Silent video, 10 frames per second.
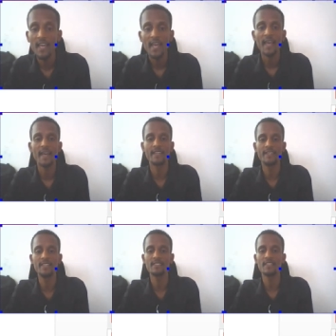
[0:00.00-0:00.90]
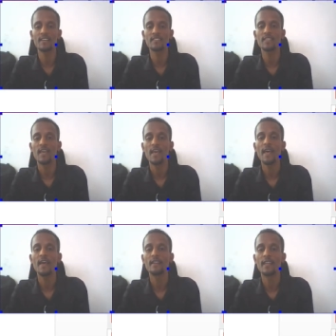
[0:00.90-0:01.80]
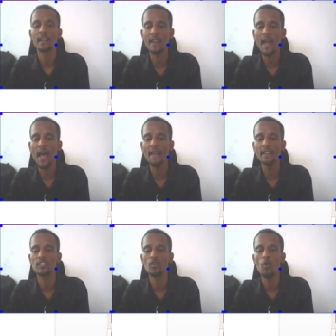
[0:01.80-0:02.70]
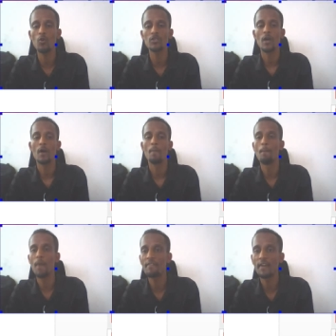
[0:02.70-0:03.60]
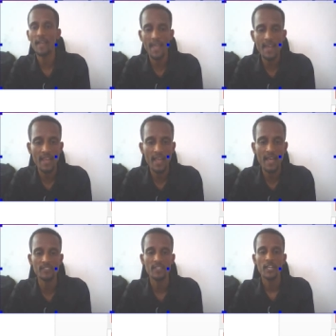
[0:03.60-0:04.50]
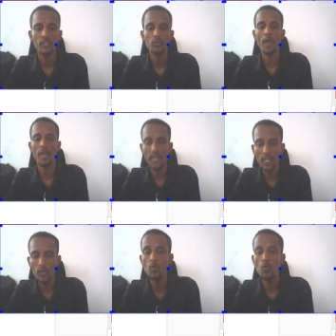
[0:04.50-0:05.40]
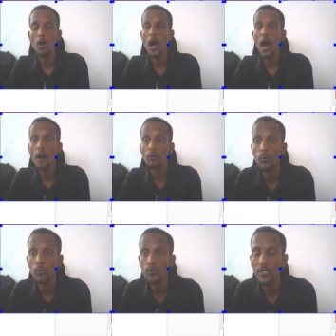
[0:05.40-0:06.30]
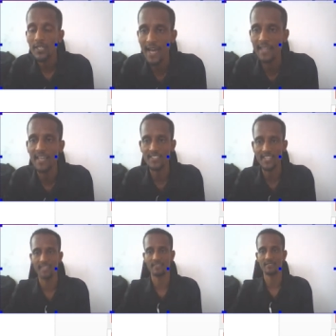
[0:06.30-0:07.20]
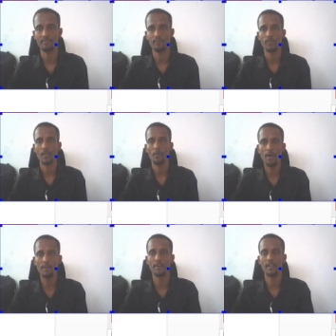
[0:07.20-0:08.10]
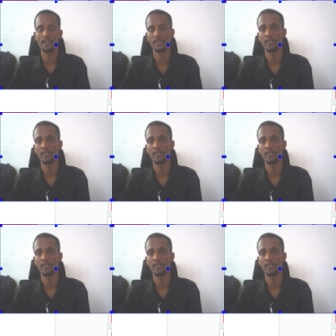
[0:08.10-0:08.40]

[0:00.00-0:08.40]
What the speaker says: a distance and write those buffer areas to a new output data set. Buffering.